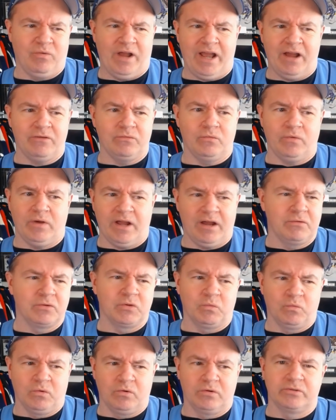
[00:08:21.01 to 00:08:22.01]
How in the
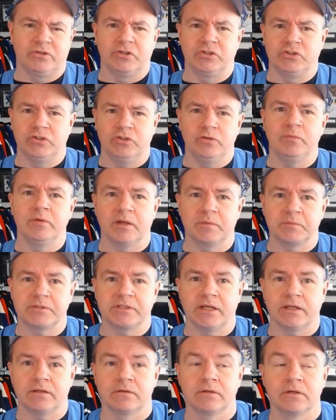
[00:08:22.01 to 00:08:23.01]
world could you be
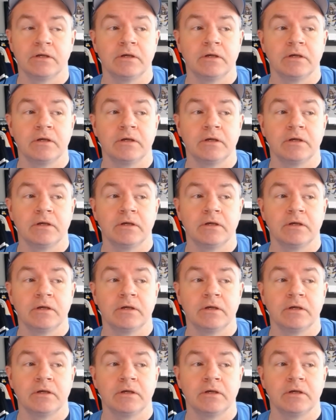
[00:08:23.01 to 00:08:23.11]
upset?